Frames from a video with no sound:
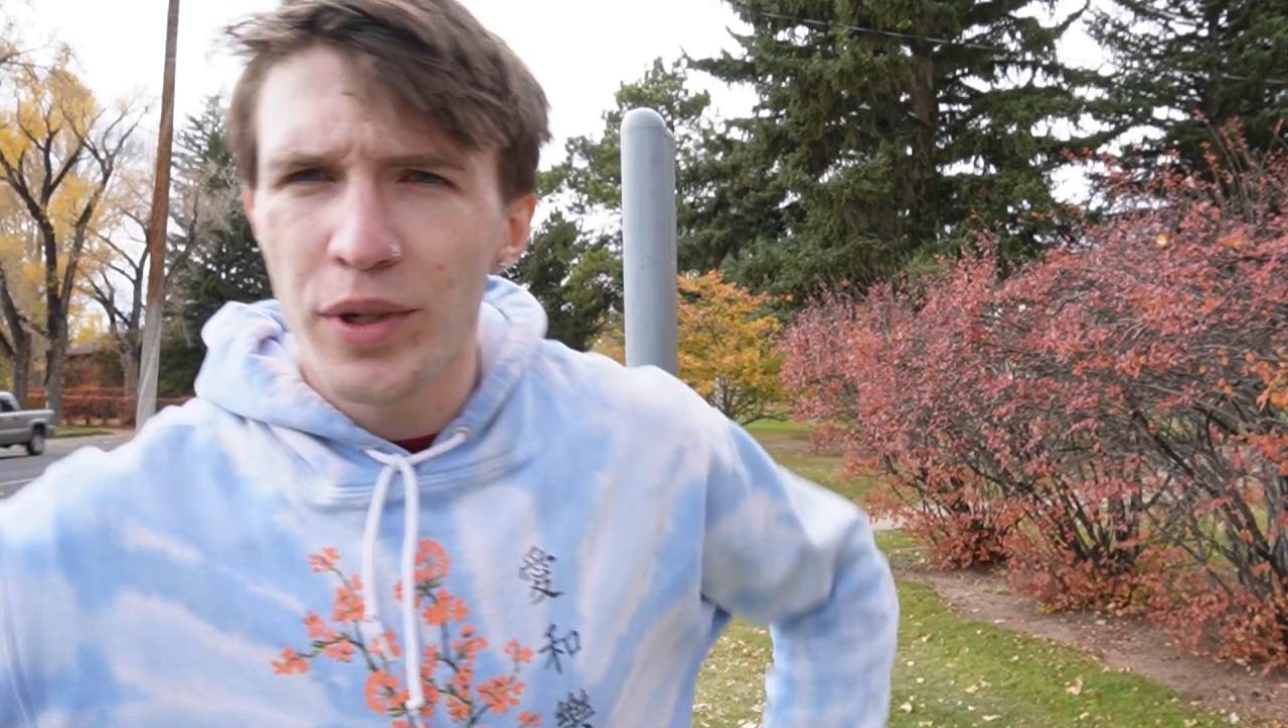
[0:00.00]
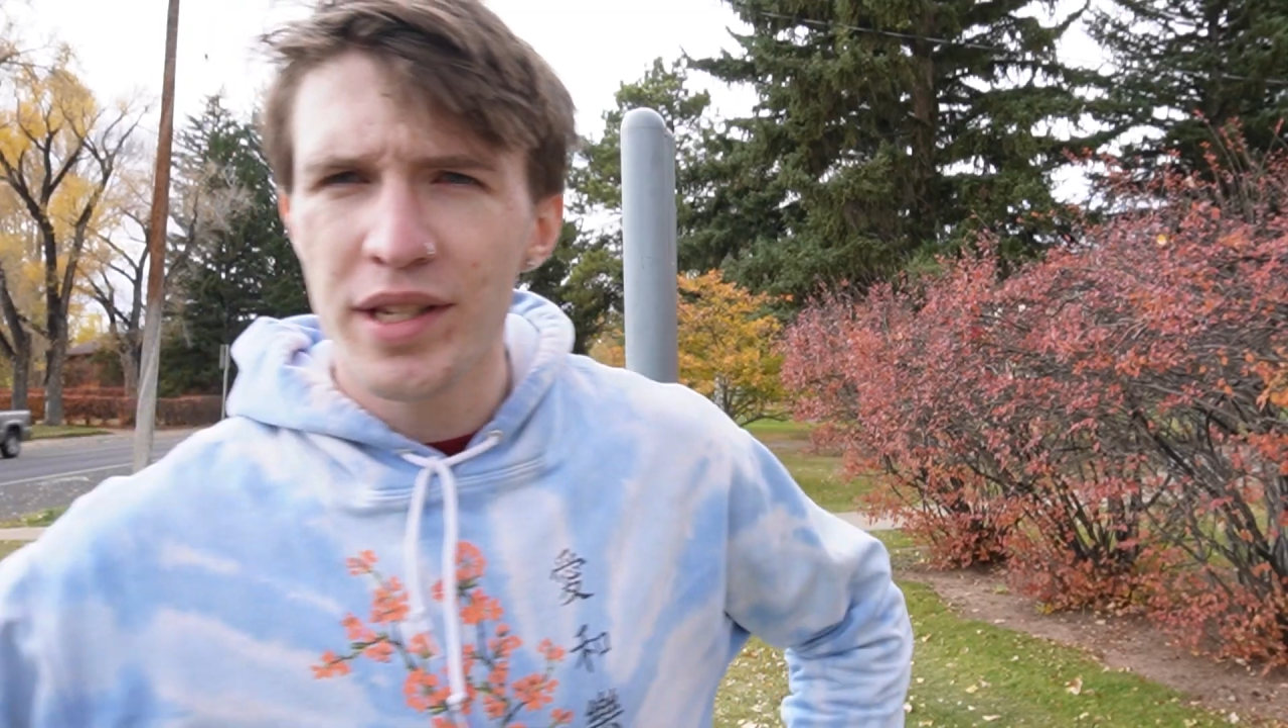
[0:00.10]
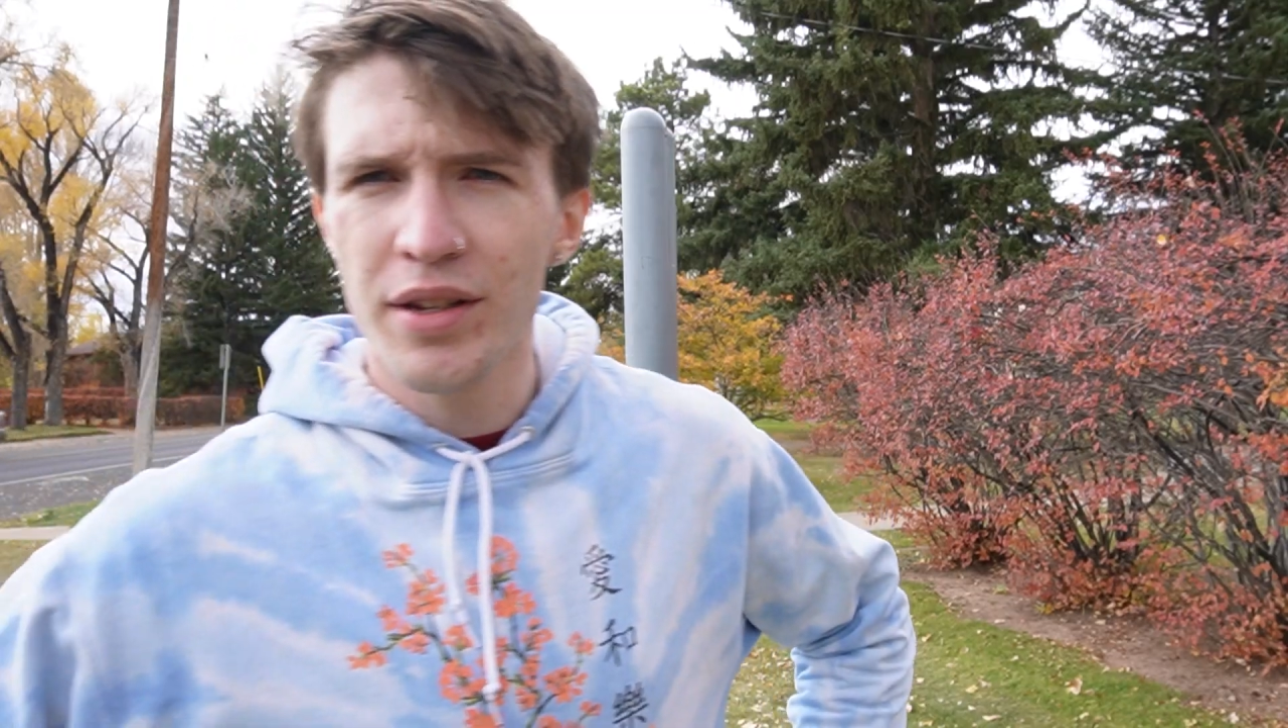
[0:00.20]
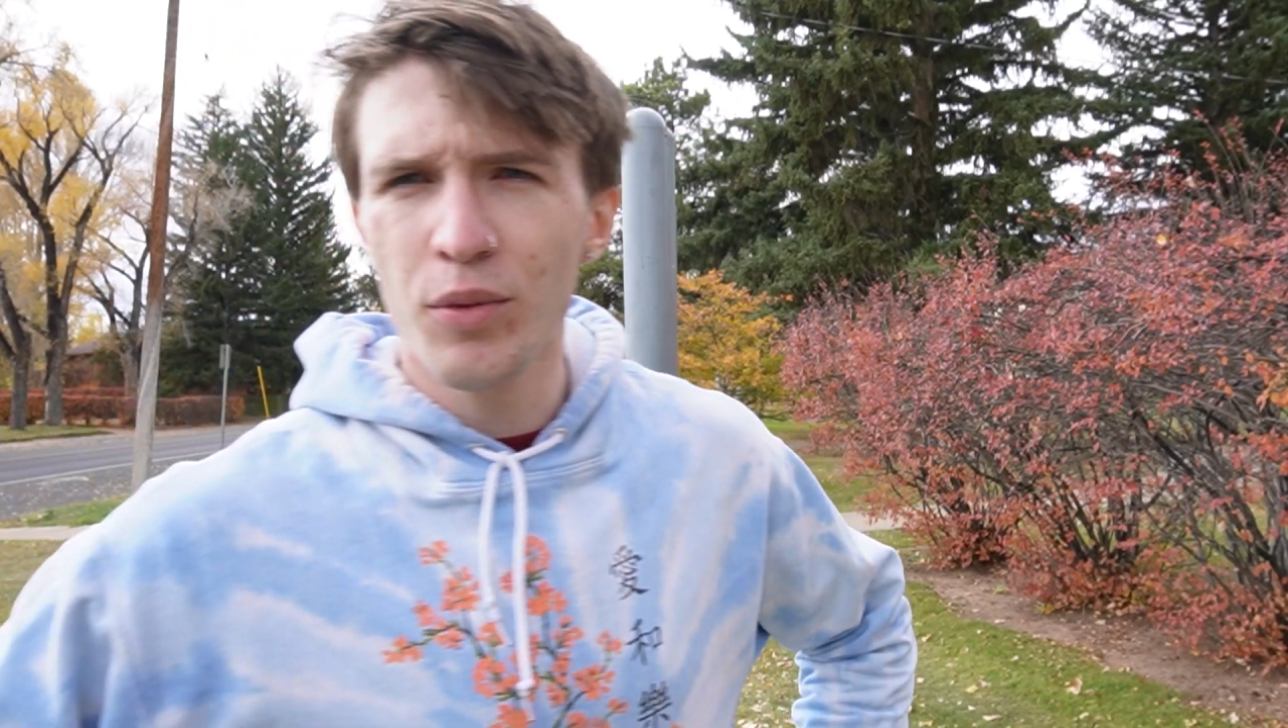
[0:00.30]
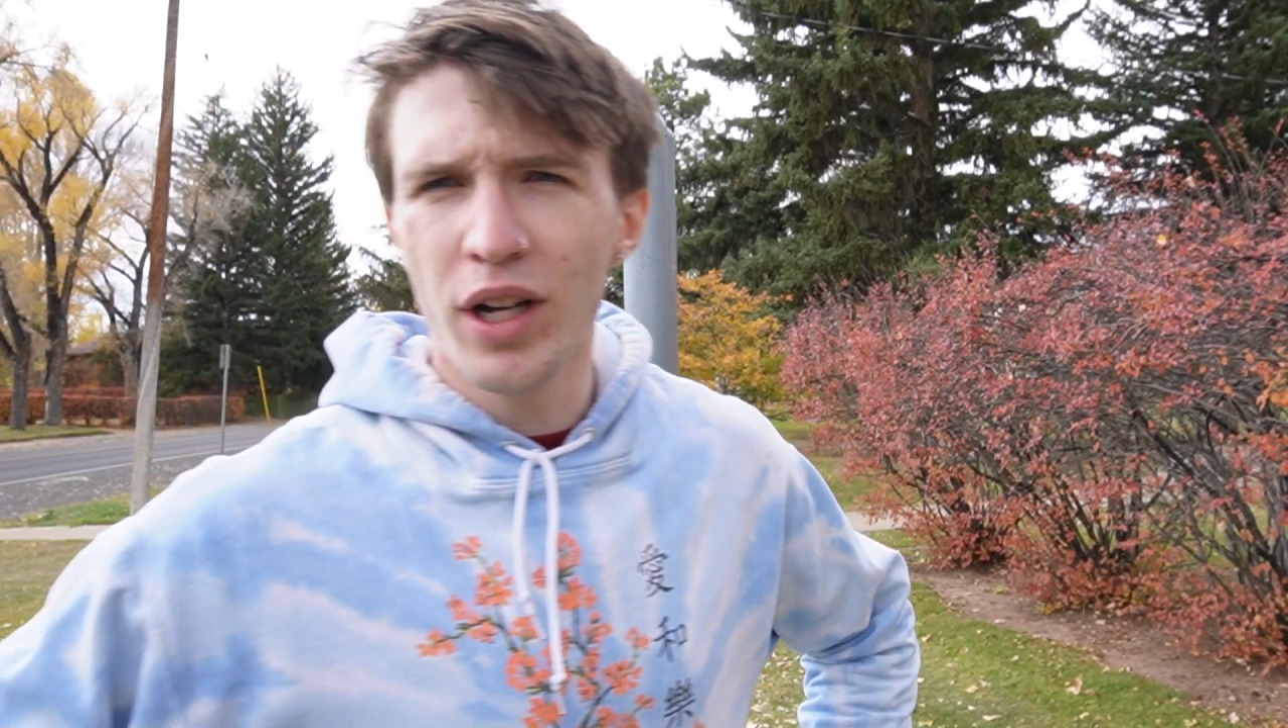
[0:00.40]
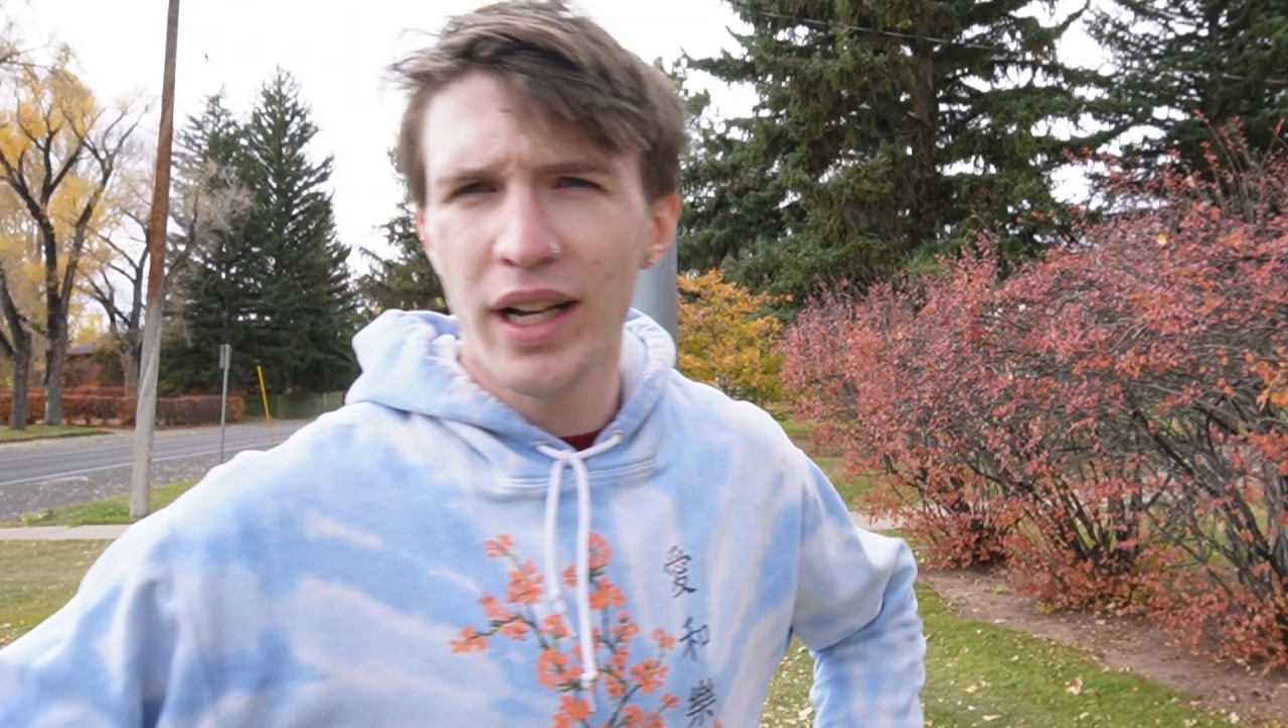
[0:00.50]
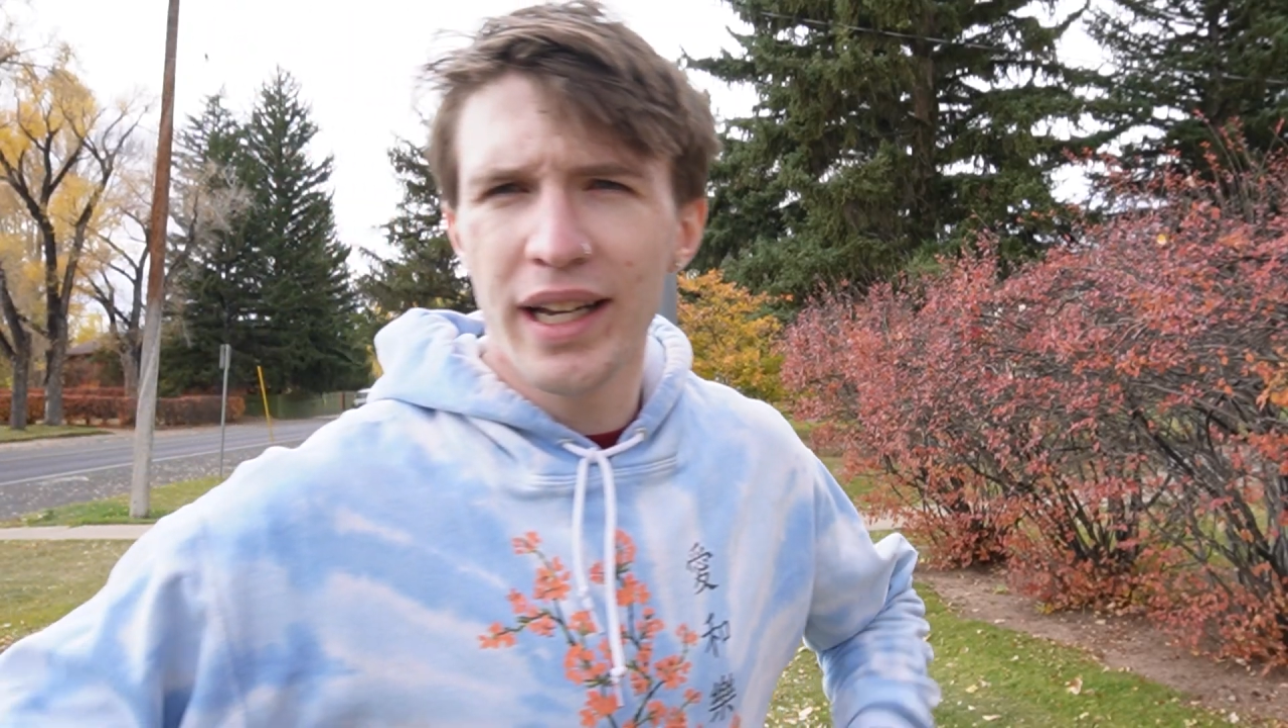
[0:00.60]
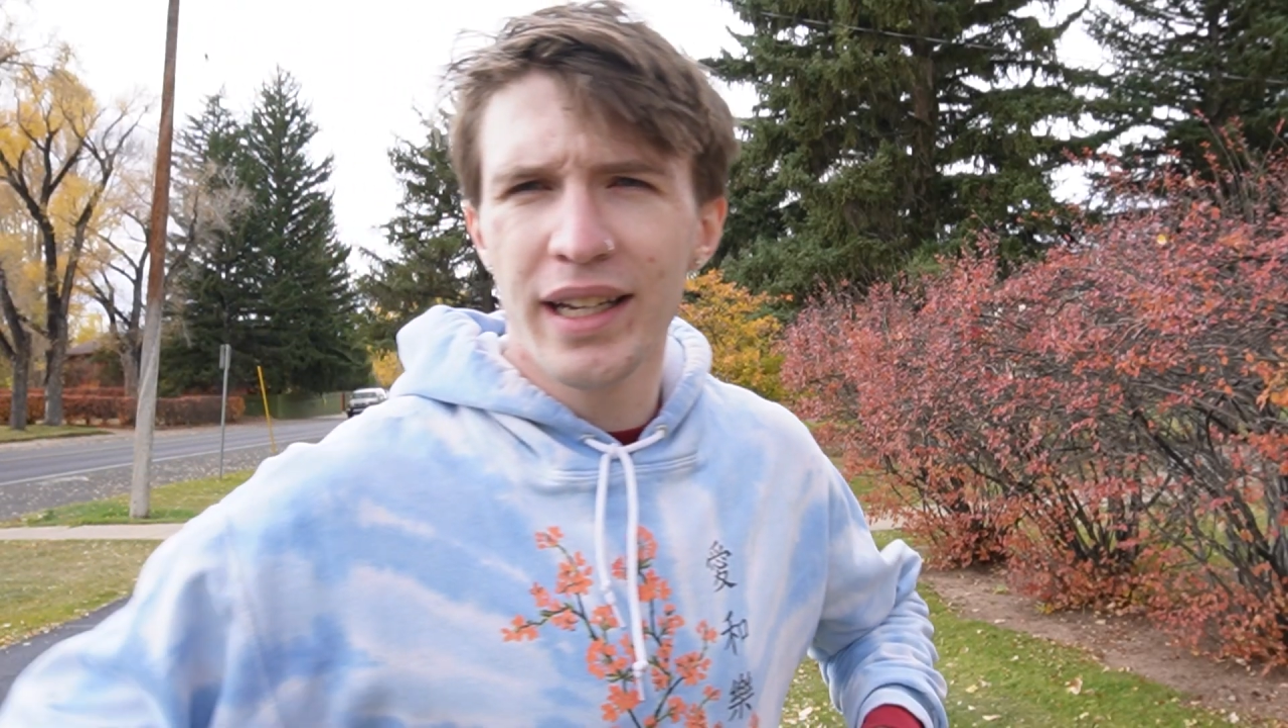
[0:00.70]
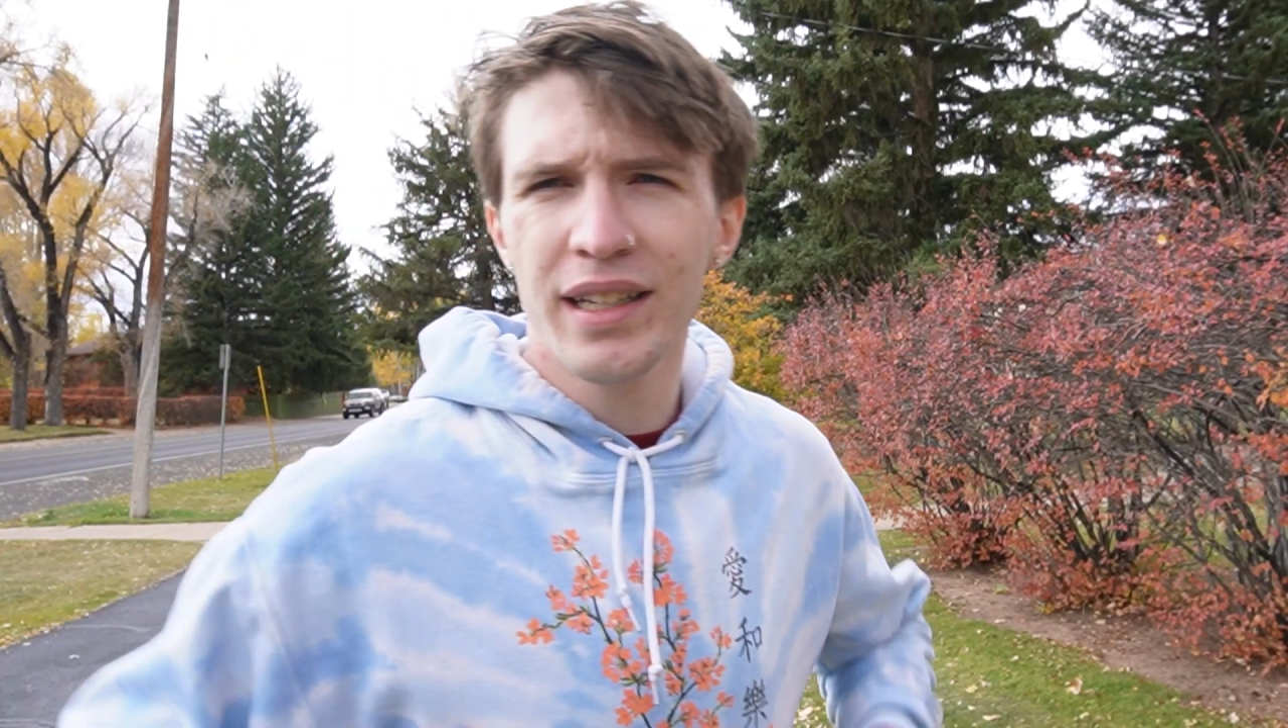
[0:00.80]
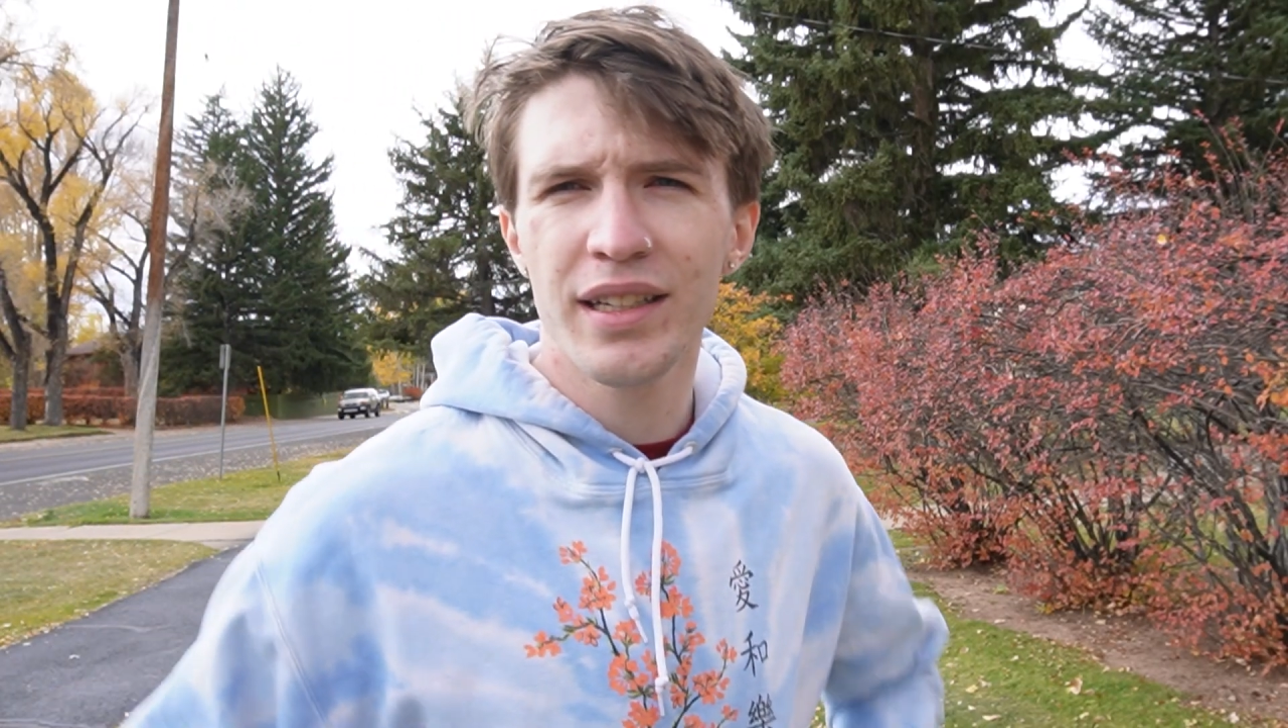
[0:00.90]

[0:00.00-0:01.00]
reason why